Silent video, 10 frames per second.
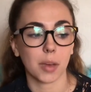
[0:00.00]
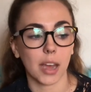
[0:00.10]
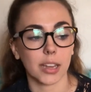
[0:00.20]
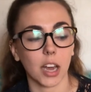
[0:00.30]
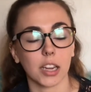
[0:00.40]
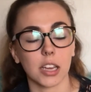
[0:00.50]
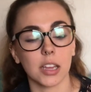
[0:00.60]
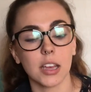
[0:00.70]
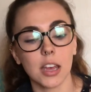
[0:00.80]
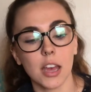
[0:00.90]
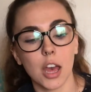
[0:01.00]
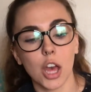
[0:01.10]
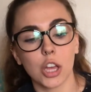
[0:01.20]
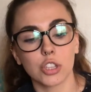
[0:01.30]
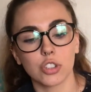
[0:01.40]
But I got it
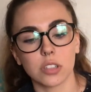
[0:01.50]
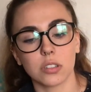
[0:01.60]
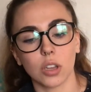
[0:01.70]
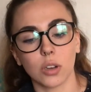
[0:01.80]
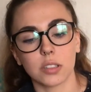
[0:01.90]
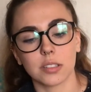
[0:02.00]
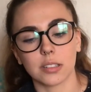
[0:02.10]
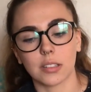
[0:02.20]
just so